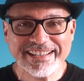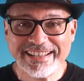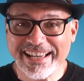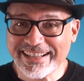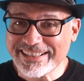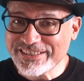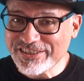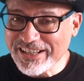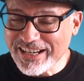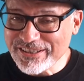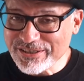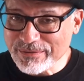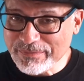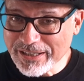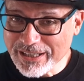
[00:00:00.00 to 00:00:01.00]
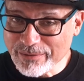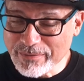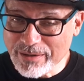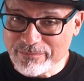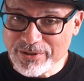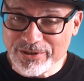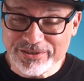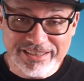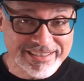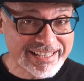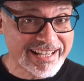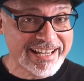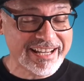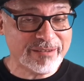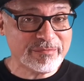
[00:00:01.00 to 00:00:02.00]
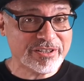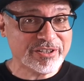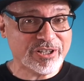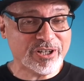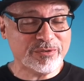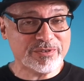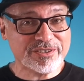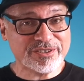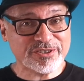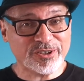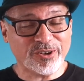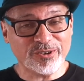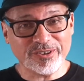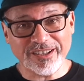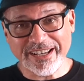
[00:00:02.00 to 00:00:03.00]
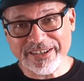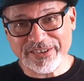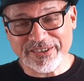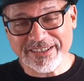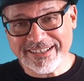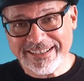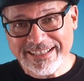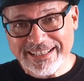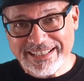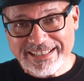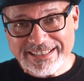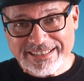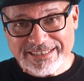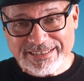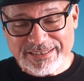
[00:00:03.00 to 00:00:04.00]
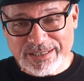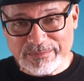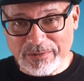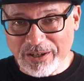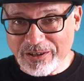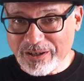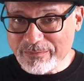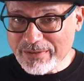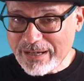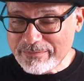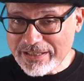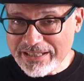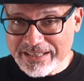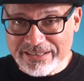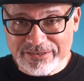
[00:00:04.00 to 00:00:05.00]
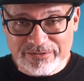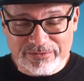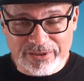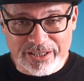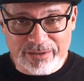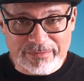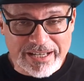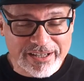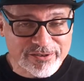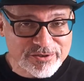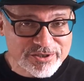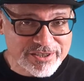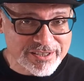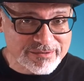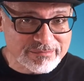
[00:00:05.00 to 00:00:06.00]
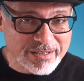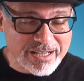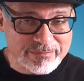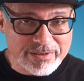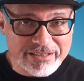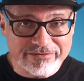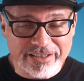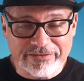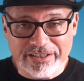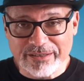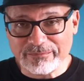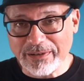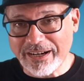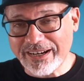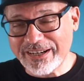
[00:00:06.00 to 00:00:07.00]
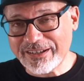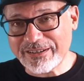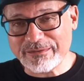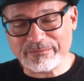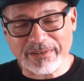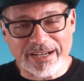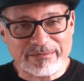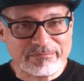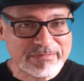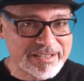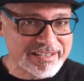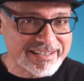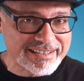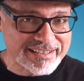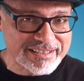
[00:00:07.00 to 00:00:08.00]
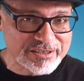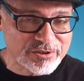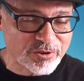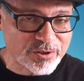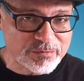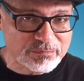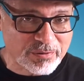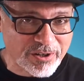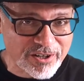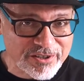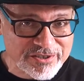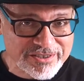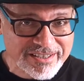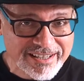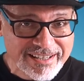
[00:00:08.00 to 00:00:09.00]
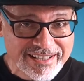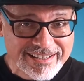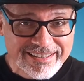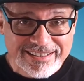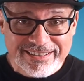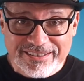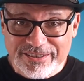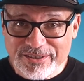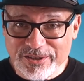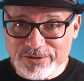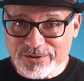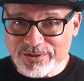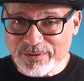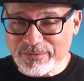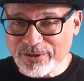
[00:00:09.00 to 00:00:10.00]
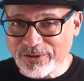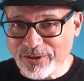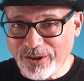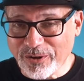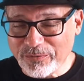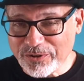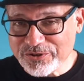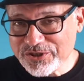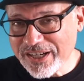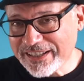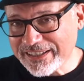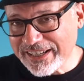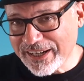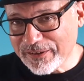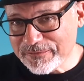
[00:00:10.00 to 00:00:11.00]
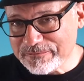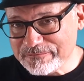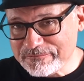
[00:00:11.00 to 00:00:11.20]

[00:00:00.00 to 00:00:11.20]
That can change depending on my mood. Today I'm going to go with Saul Leiter. Tomorrow it might be William Eccleston, might be Vivian Meyer, it might be Gordon Parks. Those are some that are all worth checking out.